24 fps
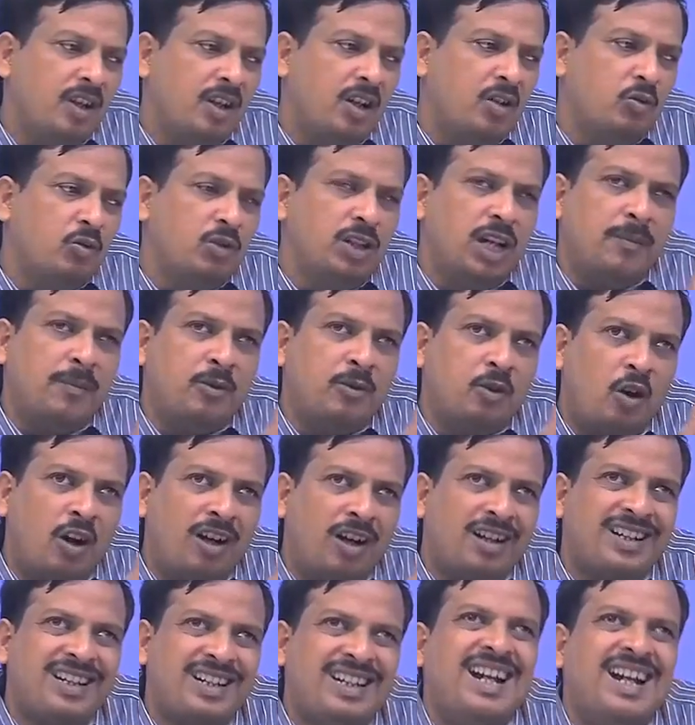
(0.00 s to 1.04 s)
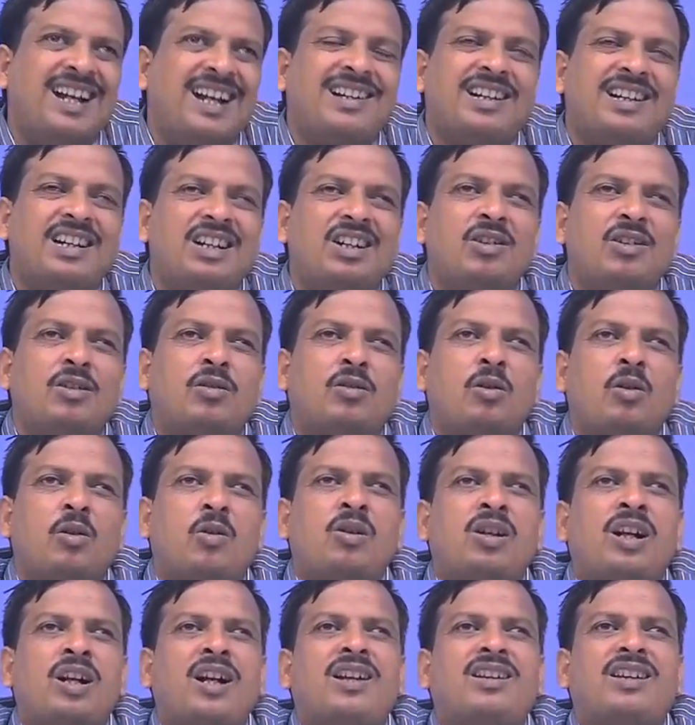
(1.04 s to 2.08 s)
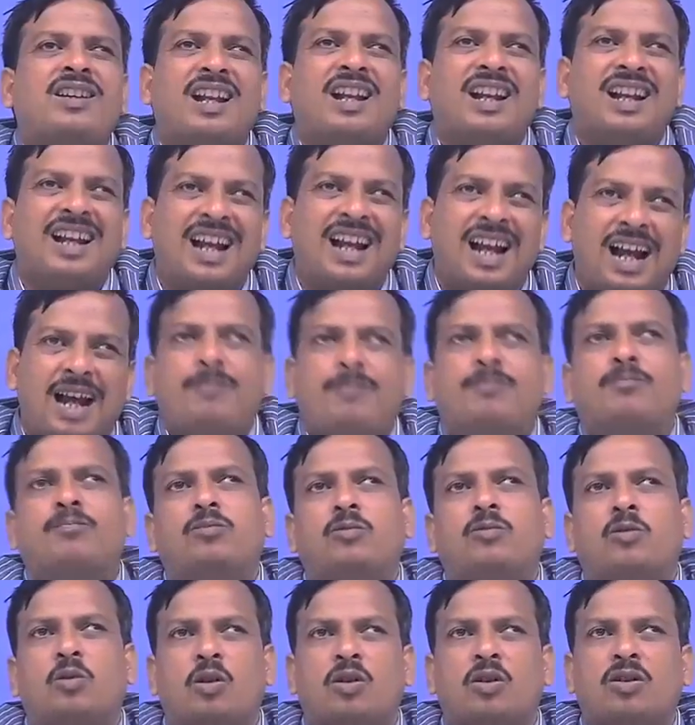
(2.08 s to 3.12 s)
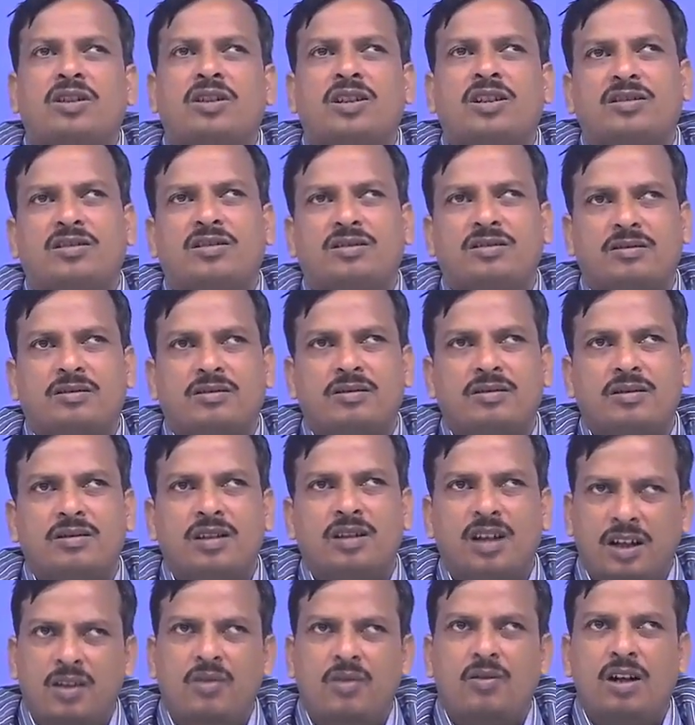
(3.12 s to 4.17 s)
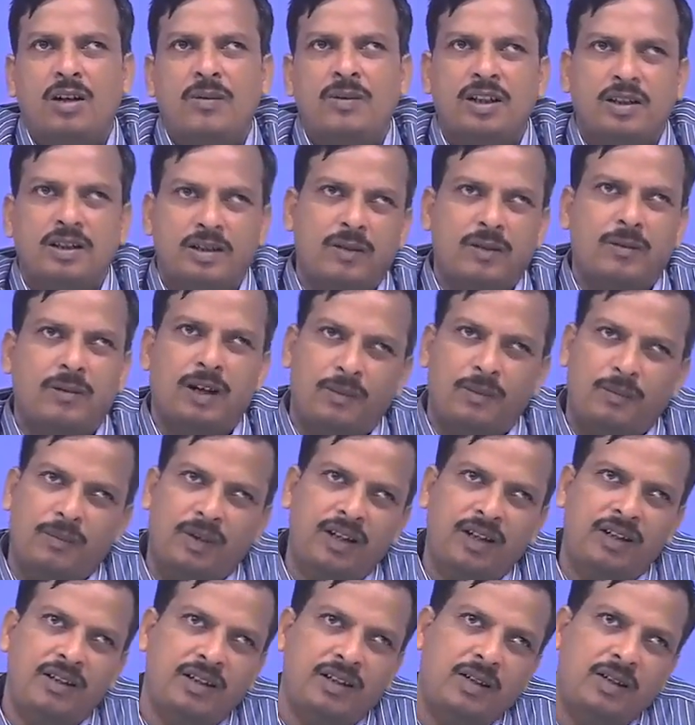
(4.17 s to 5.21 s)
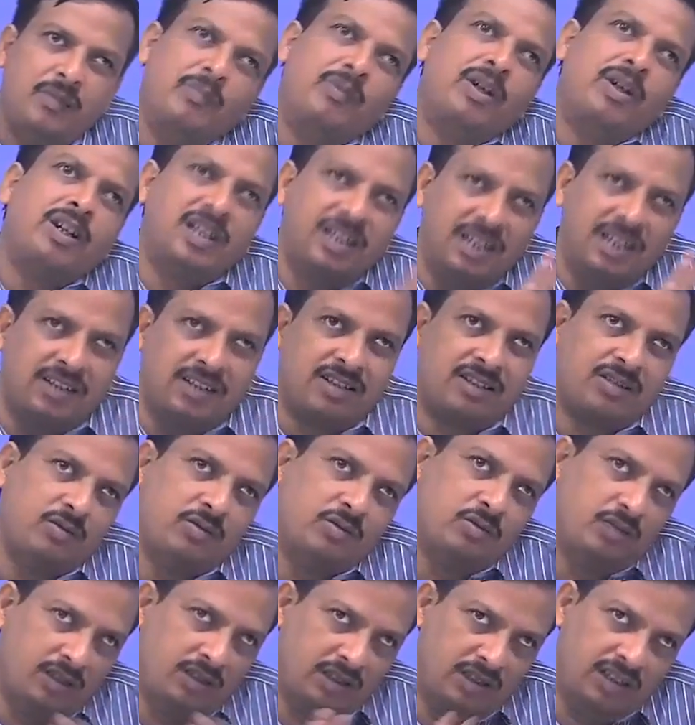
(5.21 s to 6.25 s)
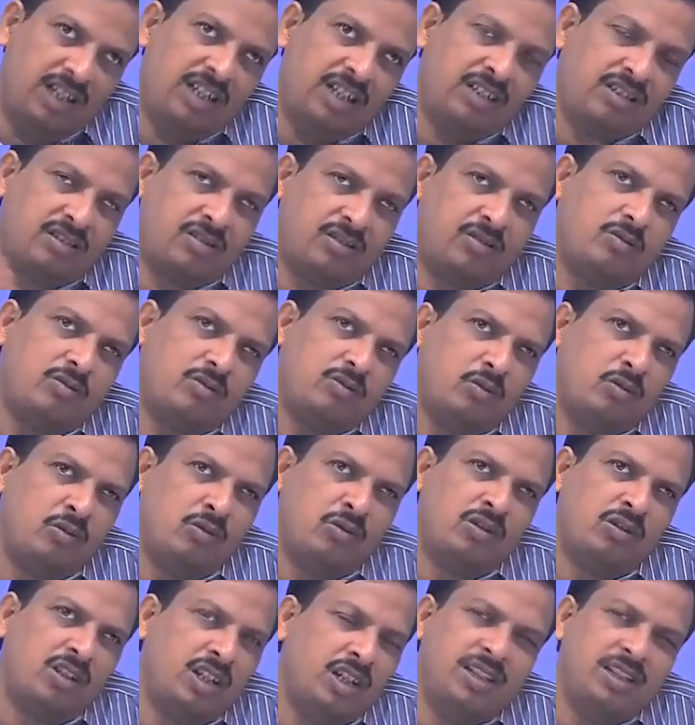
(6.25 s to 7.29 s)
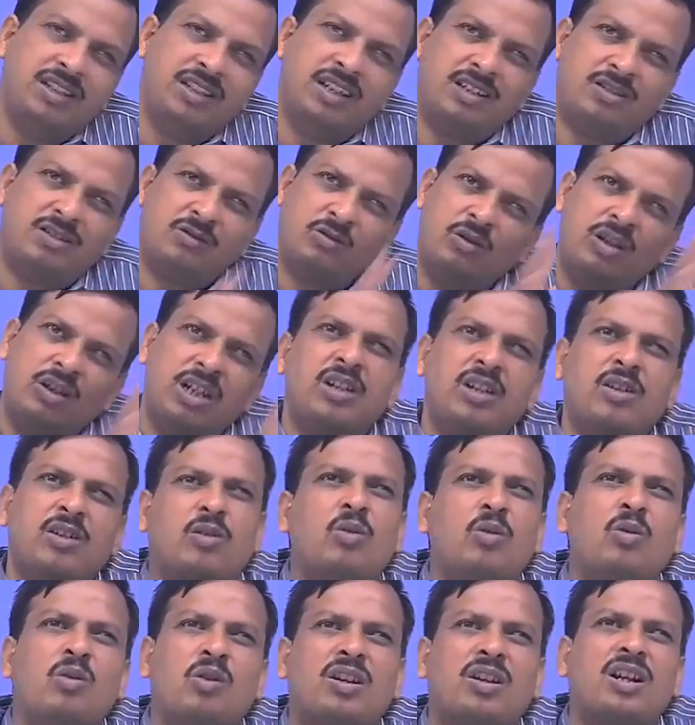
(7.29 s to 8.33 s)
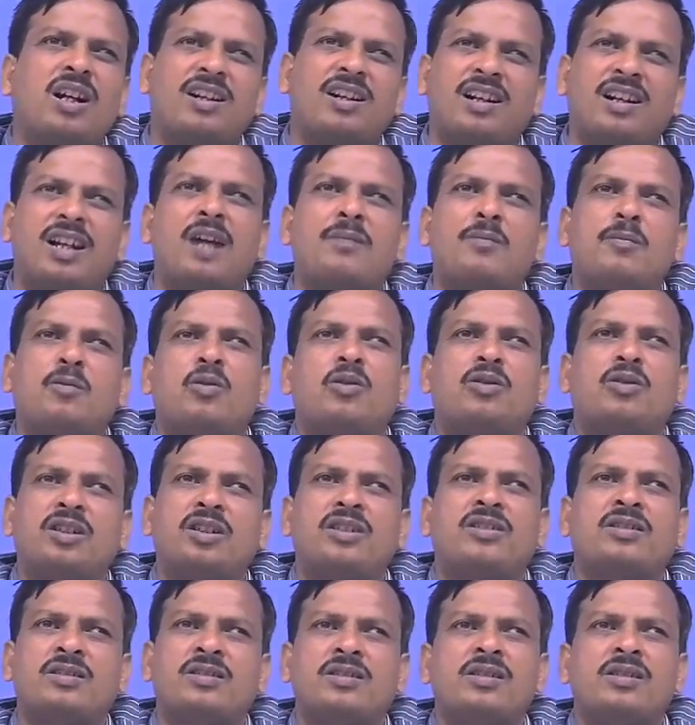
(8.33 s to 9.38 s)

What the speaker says: we have not yet included the lab courses curriculum development, but yes, next 2 to 3 years we will include that lab courses